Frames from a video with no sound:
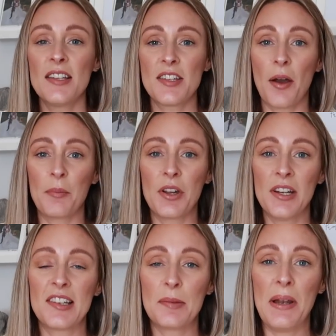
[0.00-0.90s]
So I'm going
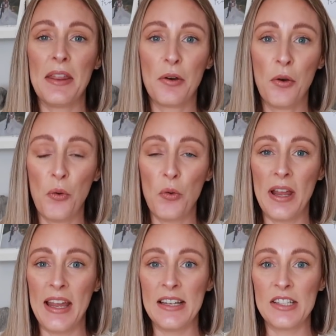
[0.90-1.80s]
to split the haul
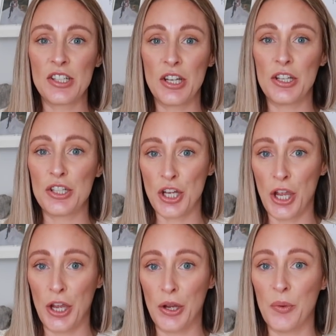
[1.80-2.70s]
into
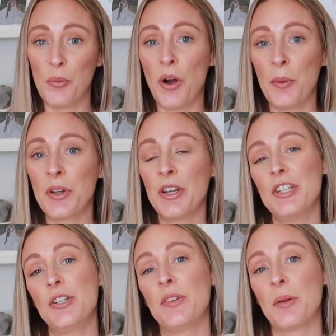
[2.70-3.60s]
two. What I'm going to
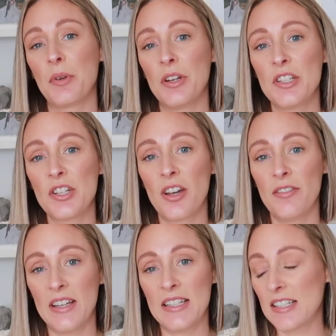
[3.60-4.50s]
do is I'm going to
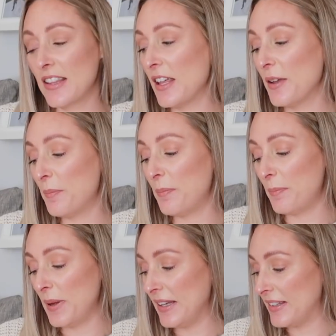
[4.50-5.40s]
dive into the
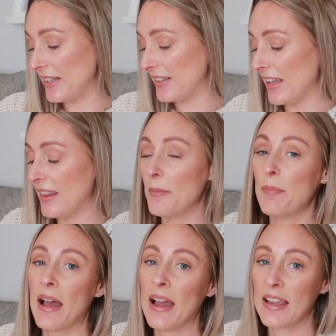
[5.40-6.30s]
pieces in the
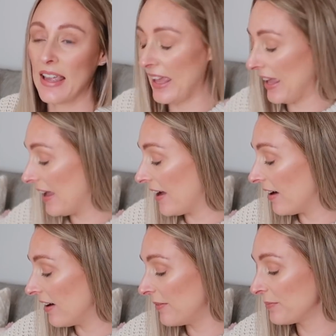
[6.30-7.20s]
bag
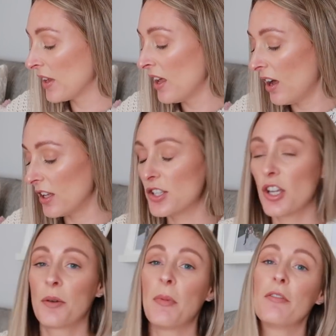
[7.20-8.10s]
here. I
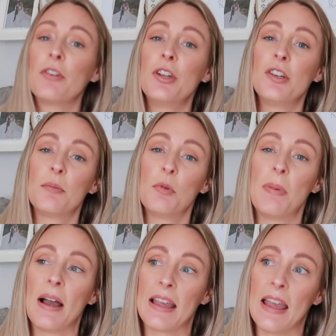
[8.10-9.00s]
took my reusable
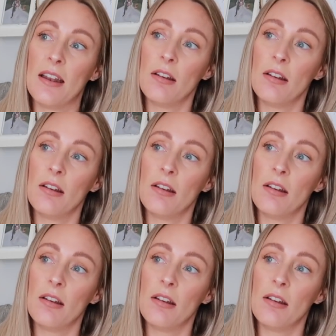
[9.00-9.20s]
bag in.